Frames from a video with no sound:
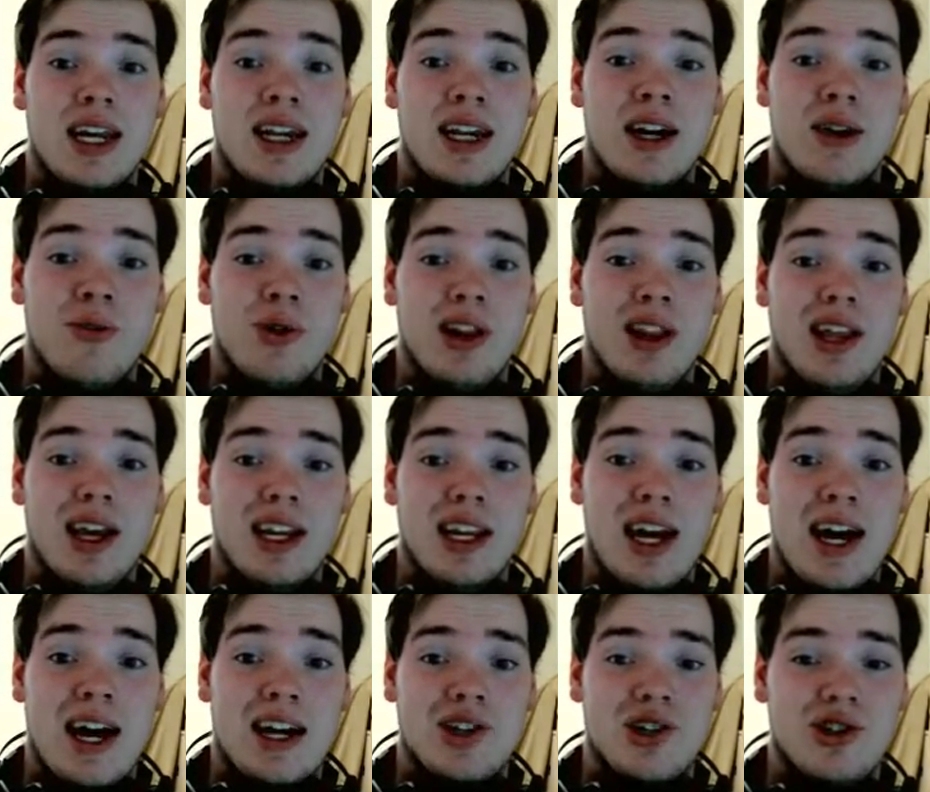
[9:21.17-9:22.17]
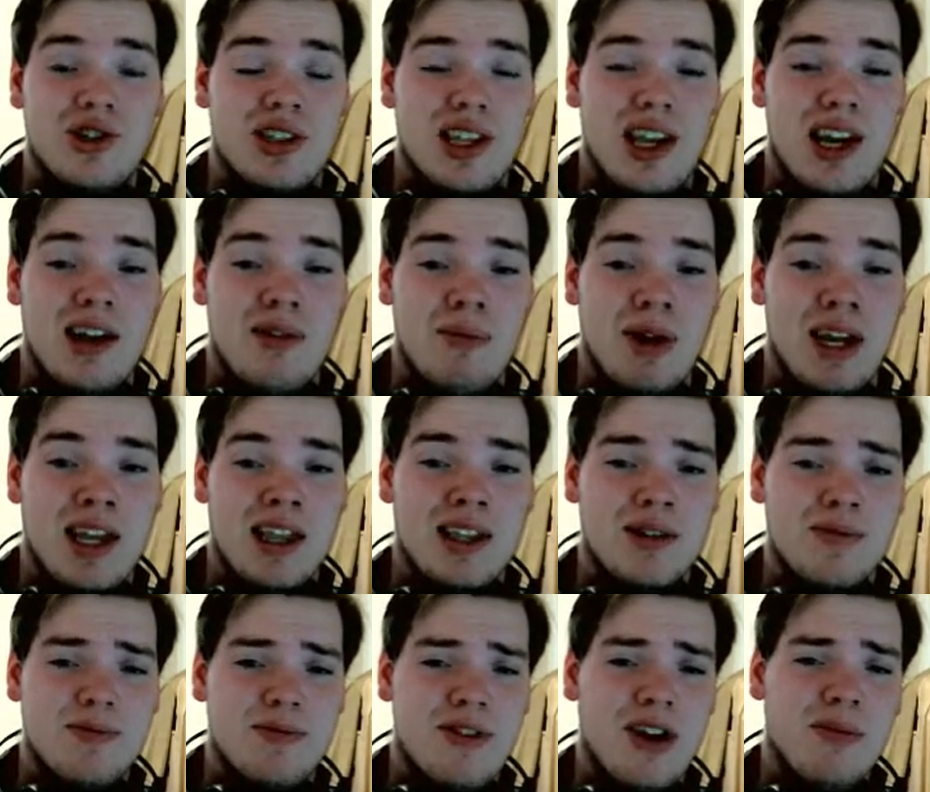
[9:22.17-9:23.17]
And I really like Ash's in the anime, and that's
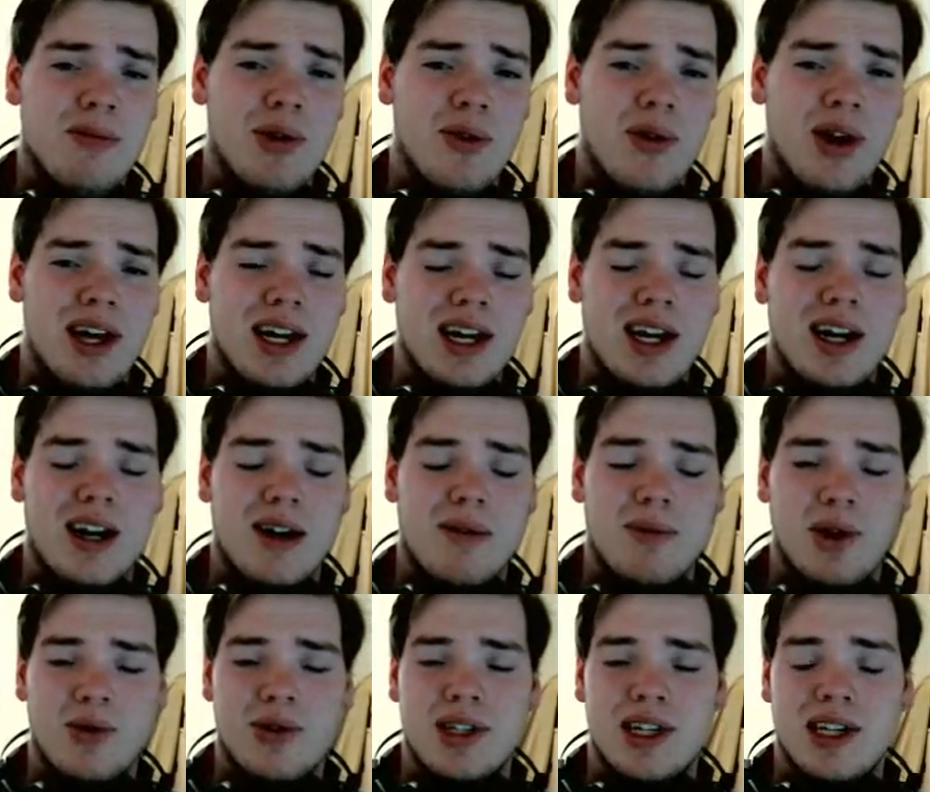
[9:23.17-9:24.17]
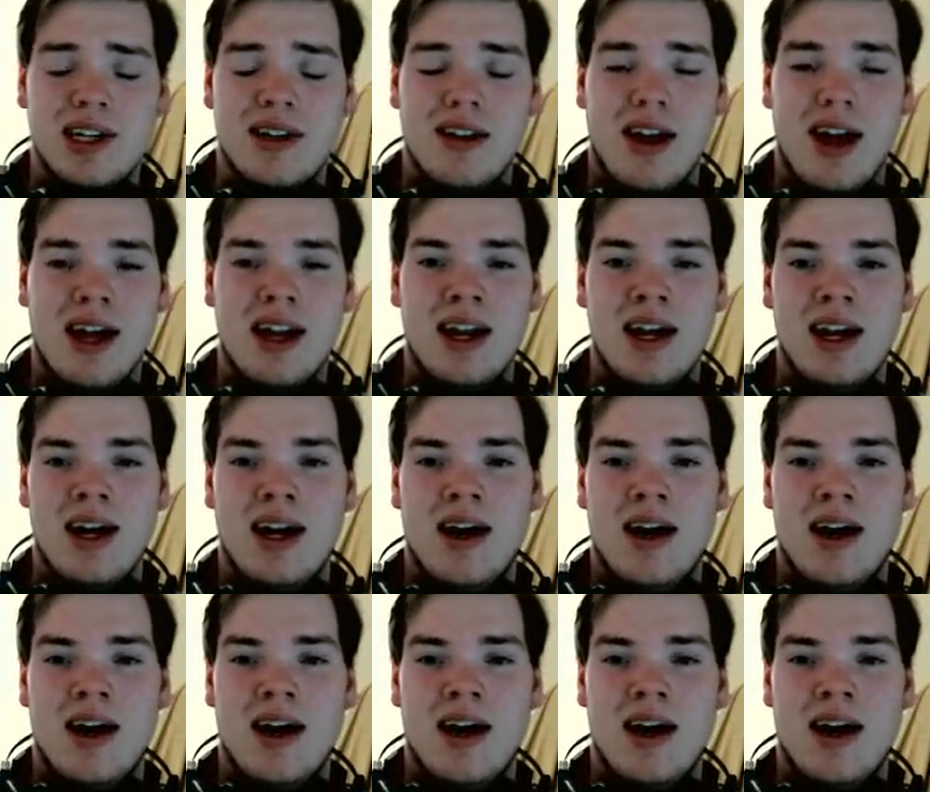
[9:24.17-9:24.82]
probably why I ended up using it a lot.